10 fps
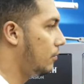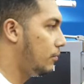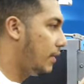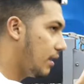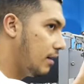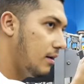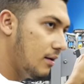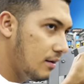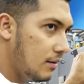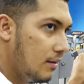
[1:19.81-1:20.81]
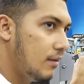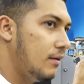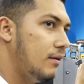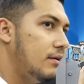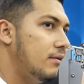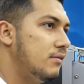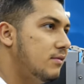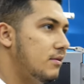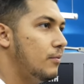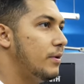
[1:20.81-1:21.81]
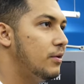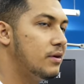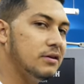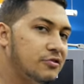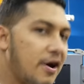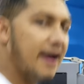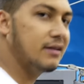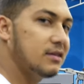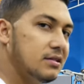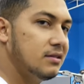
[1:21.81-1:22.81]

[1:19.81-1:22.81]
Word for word: when when you contract,